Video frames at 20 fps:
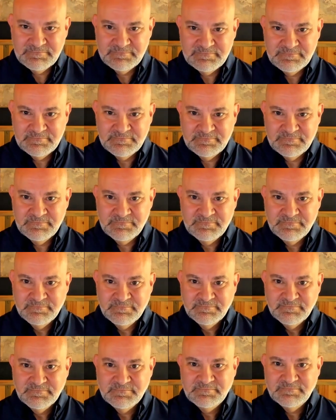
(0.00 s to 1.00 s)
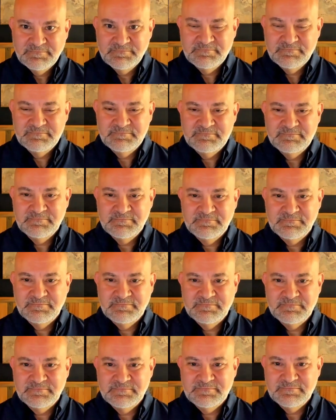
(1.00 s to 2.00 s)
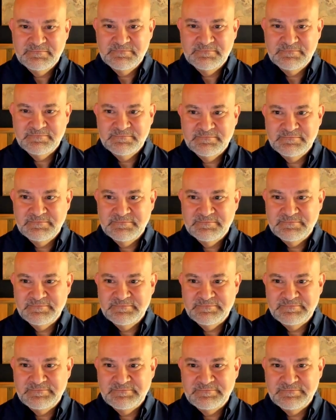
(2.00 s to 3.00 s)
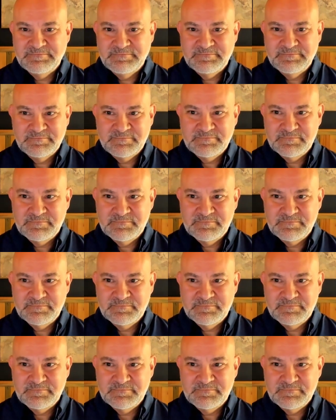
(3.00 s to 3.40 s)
No words are spoken by the person on screen.